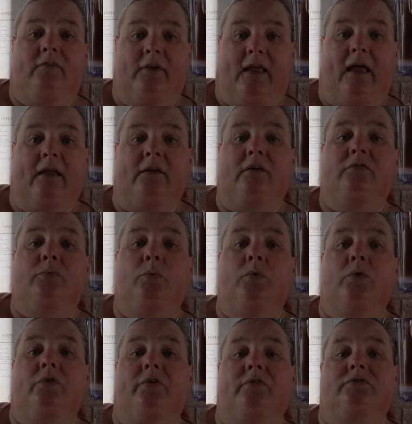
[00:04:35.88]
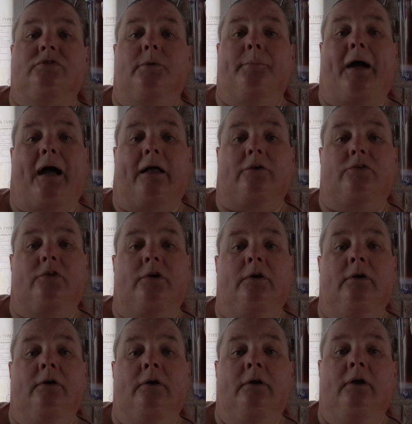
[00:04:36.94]
to get enough water for a batch,
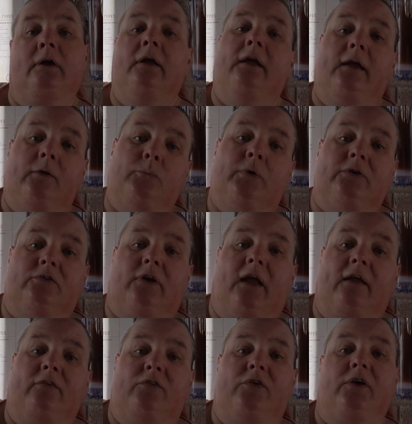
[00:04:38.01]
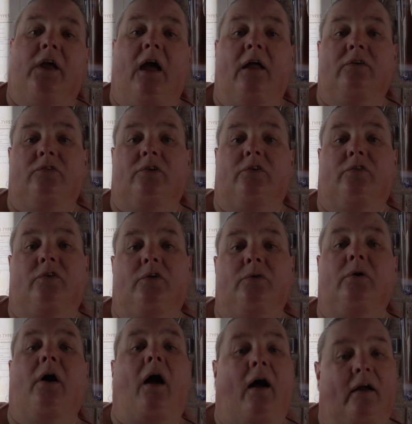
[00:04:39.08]
in which case you can't just
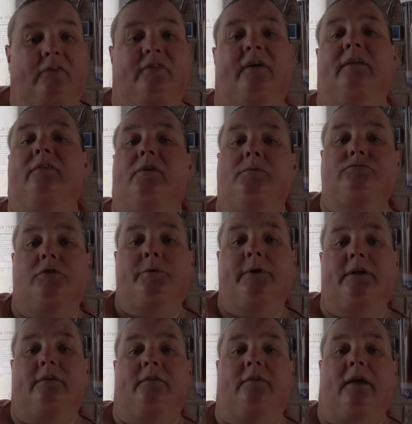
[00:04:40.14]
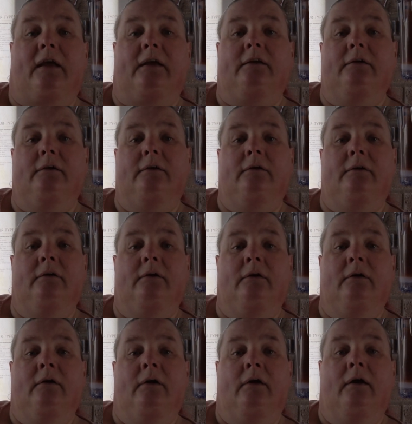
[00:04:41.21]
do, I fancy brewing today,
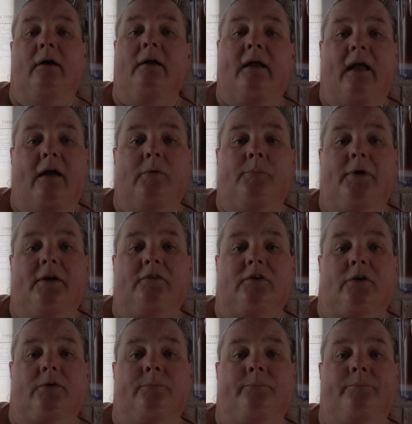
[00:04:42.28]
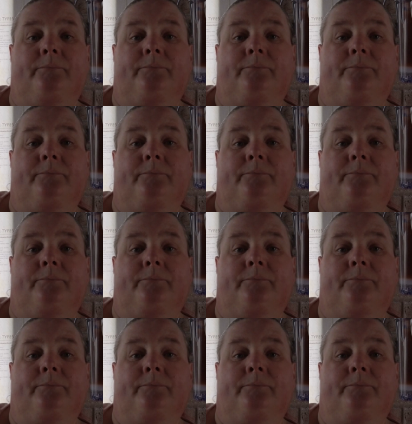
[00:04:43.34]
and get a beer on.